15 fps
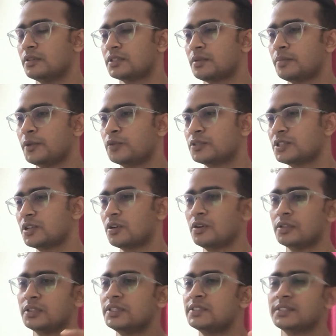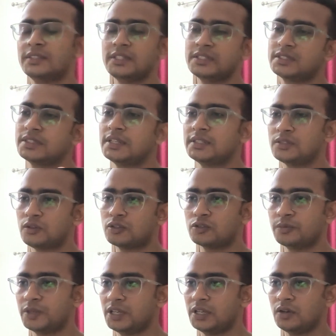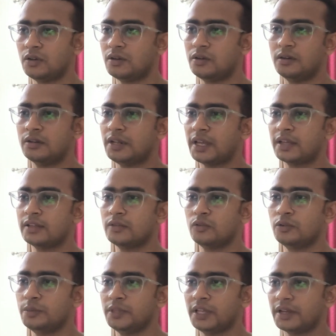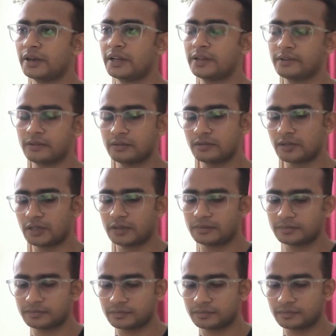some music, or these things also be like will be there, right? Okay.